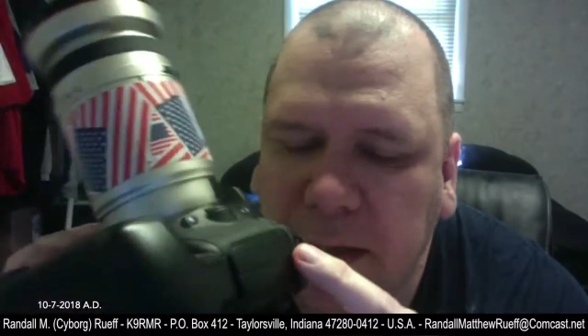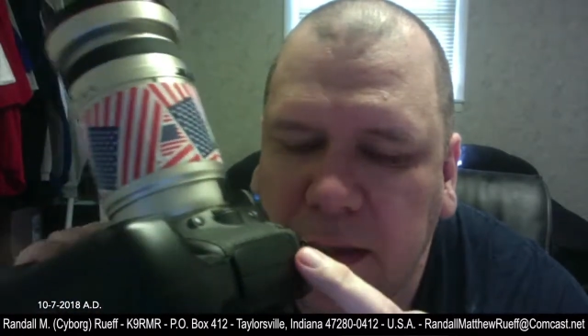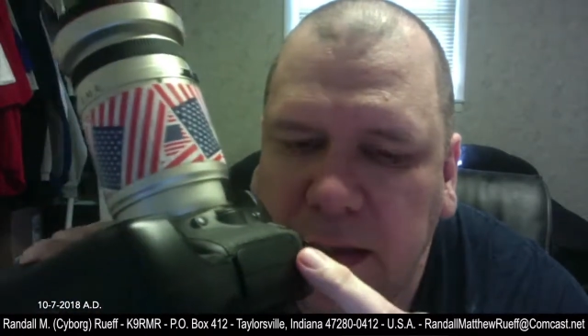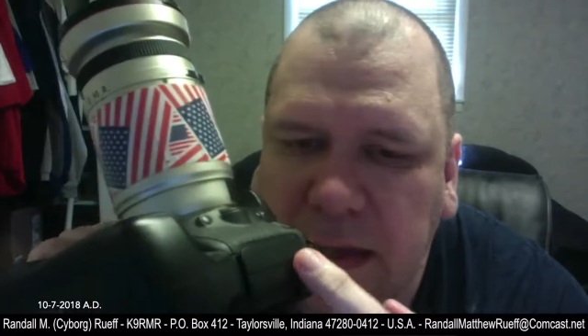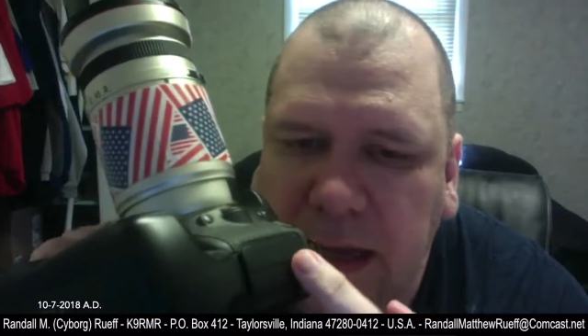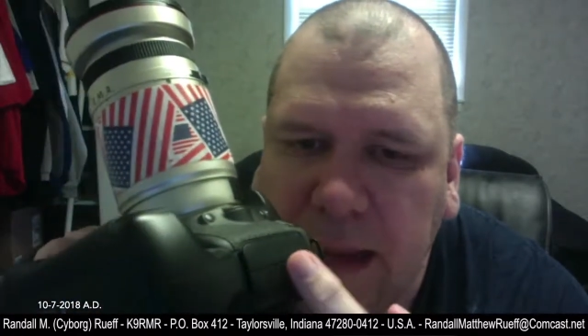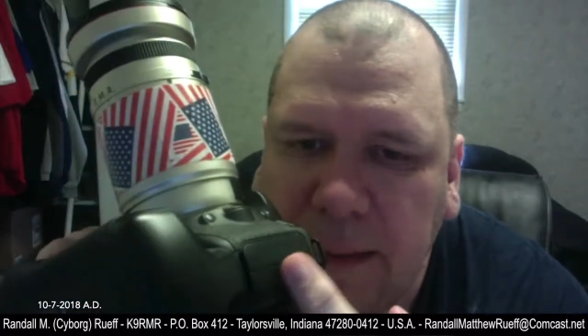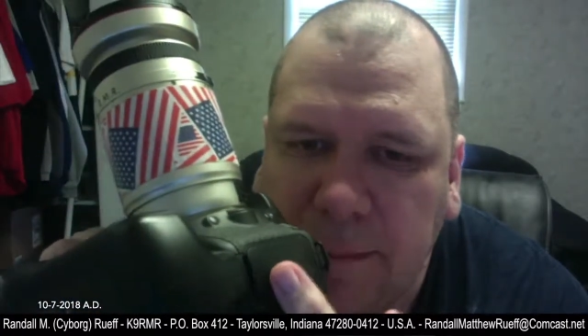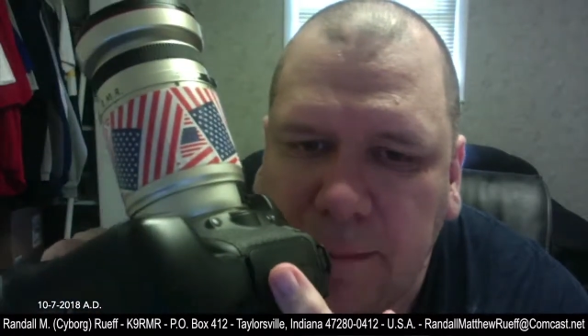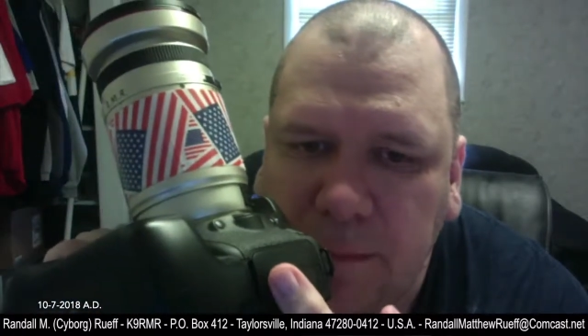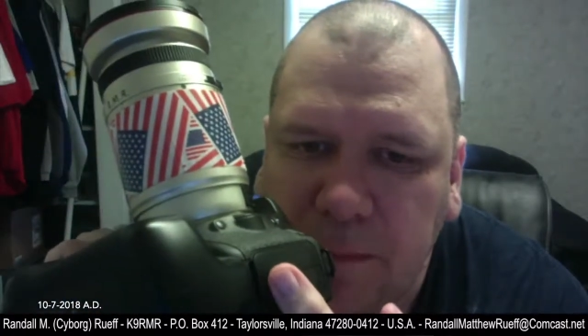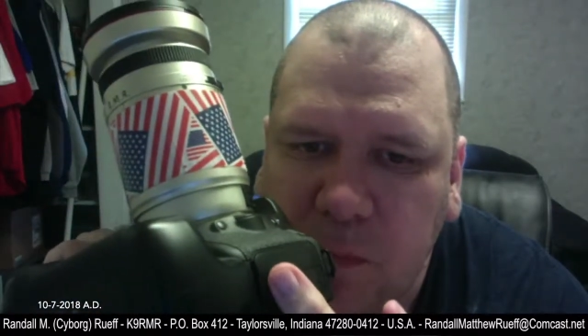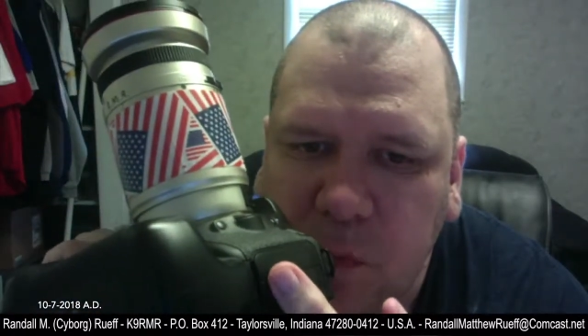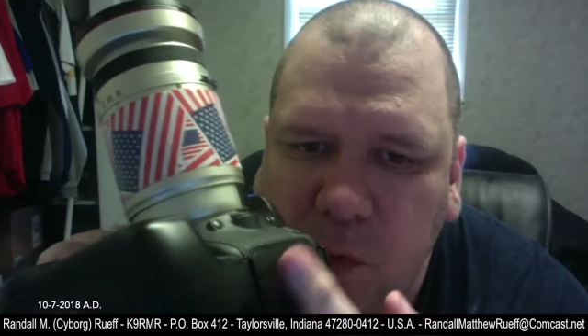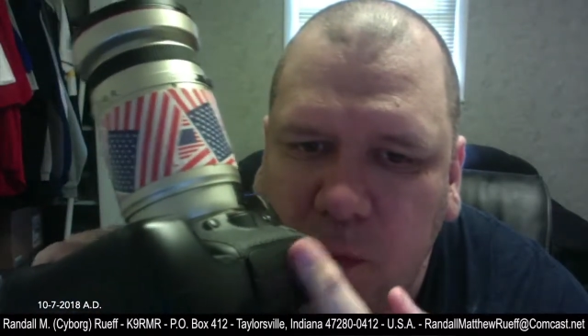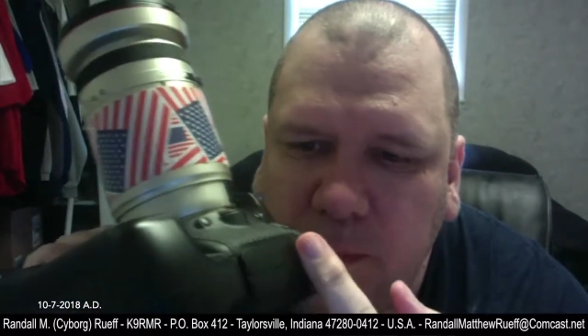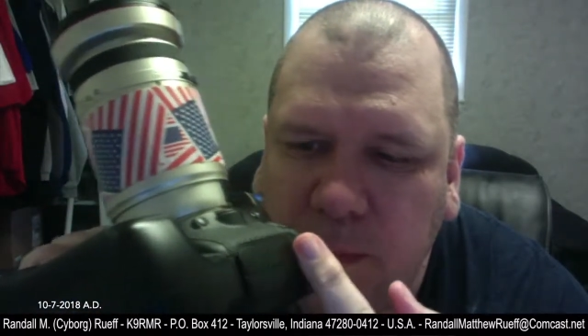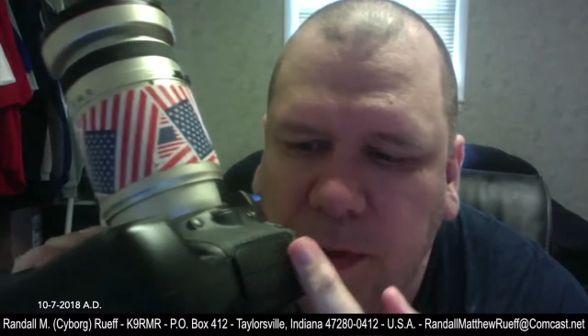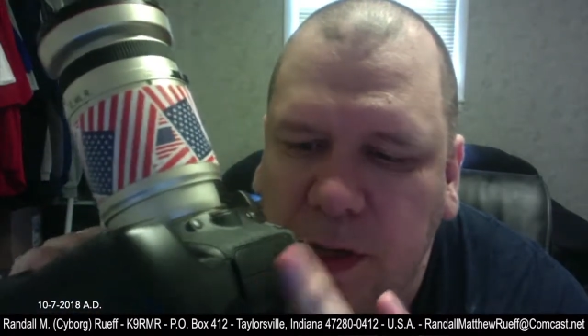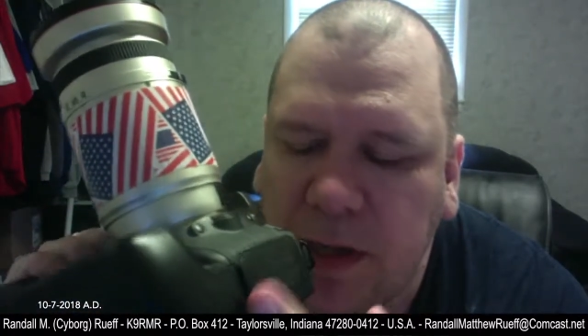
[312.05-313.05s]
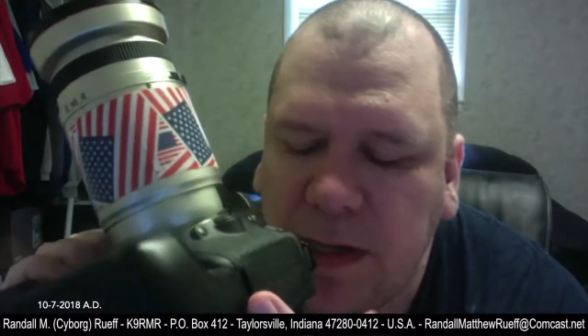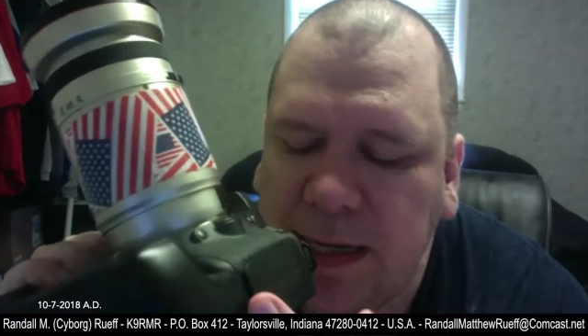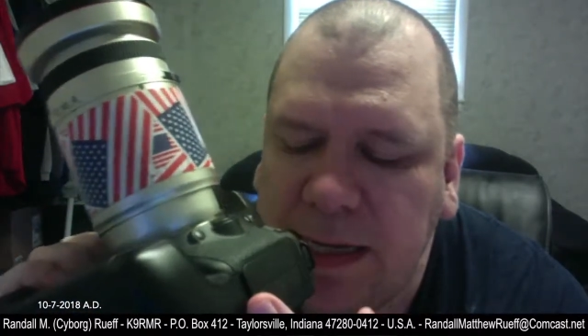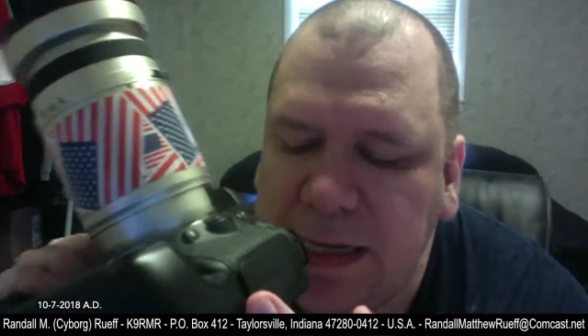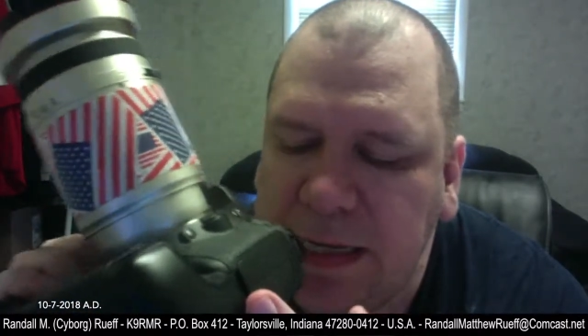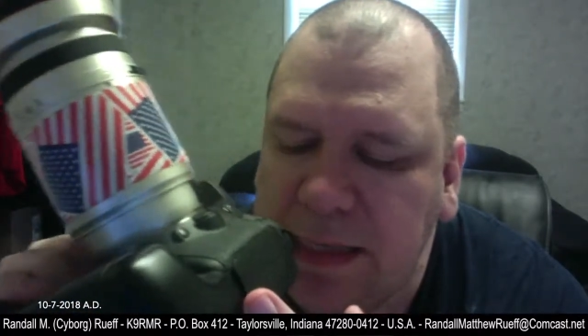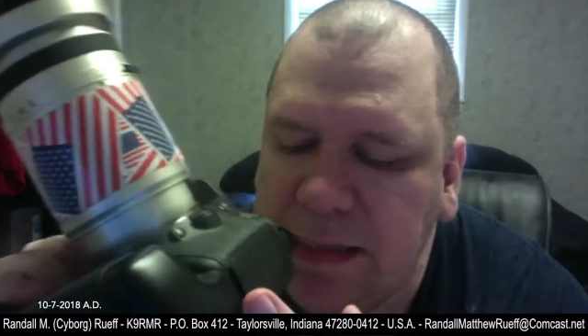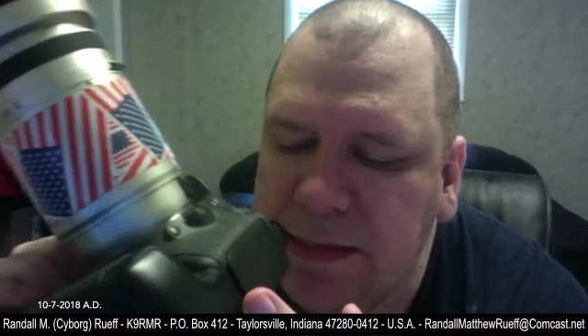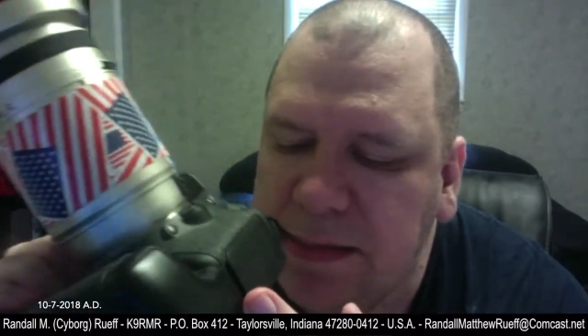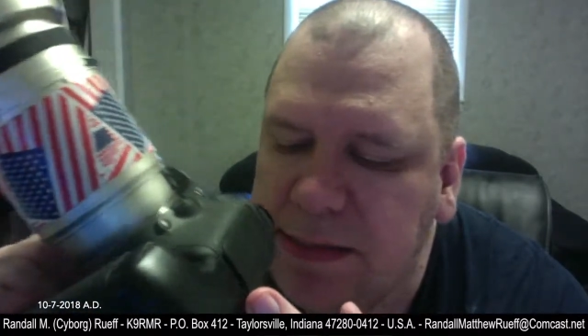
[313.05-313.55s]
got more
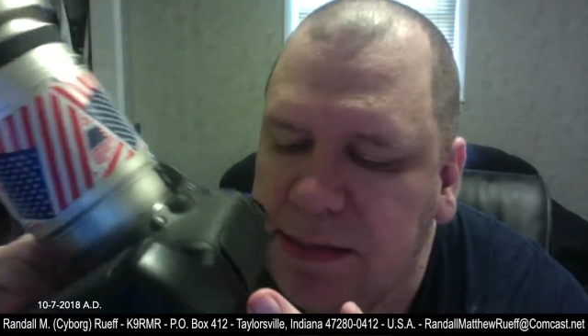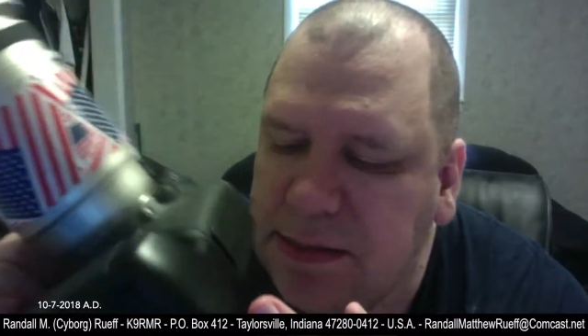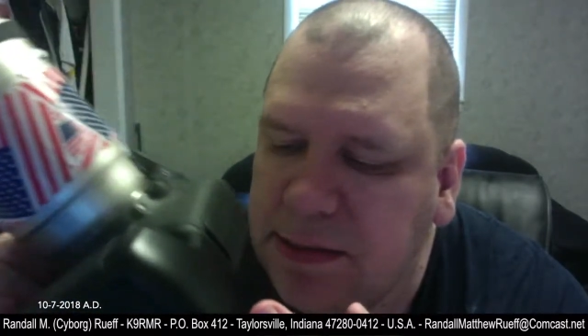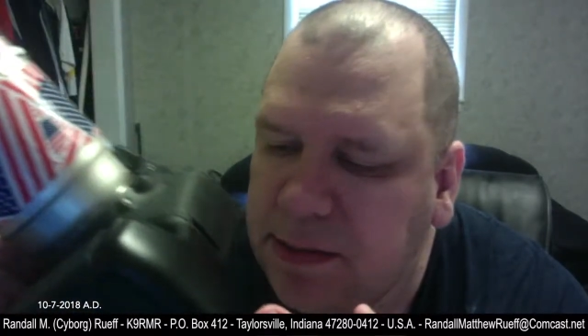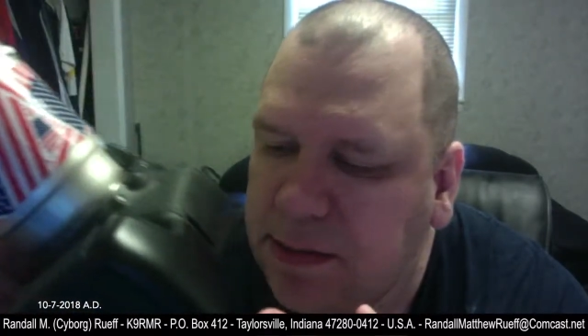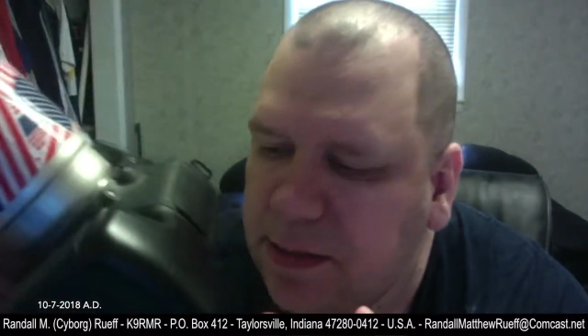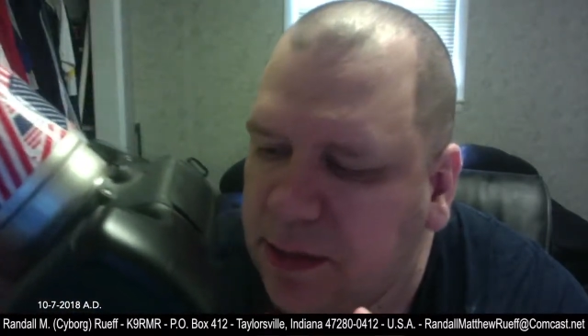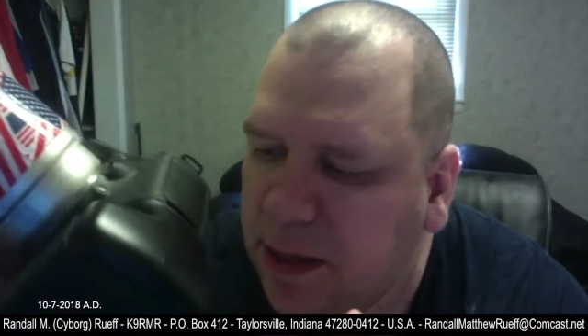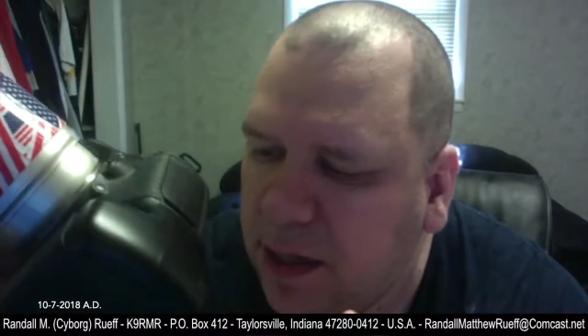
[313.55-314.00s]
plugins,